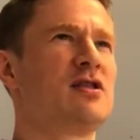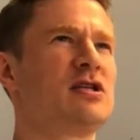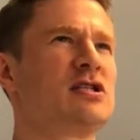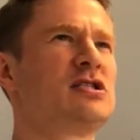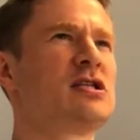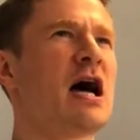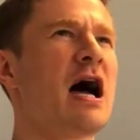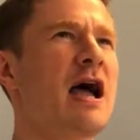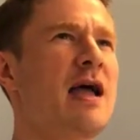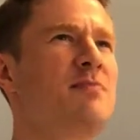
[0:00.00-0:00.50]
the
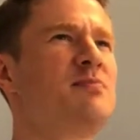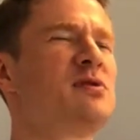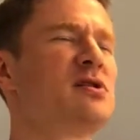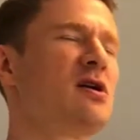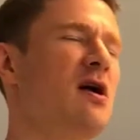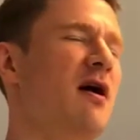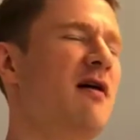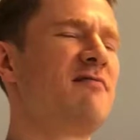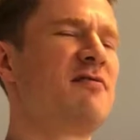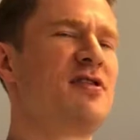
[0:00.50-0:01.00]

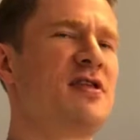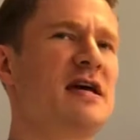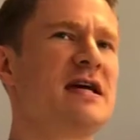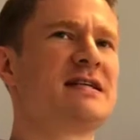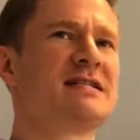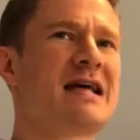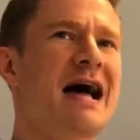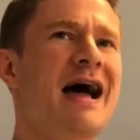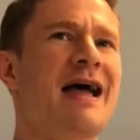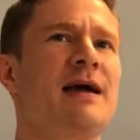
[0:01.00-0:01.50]
types of
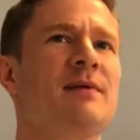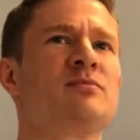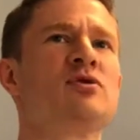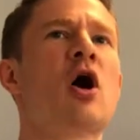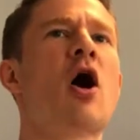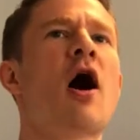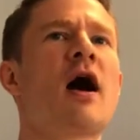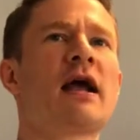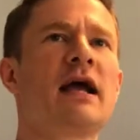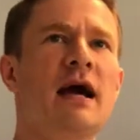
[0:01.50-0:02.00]
things I am
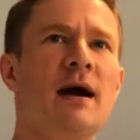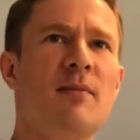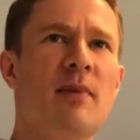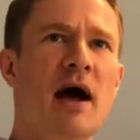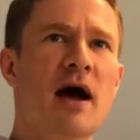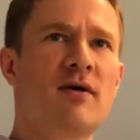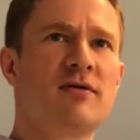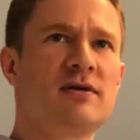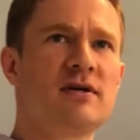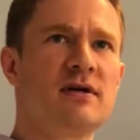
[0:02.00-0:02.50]
talking
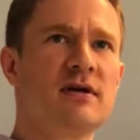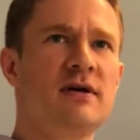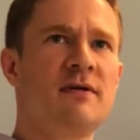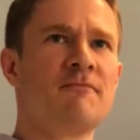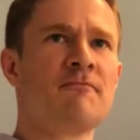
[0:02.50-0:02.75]
about.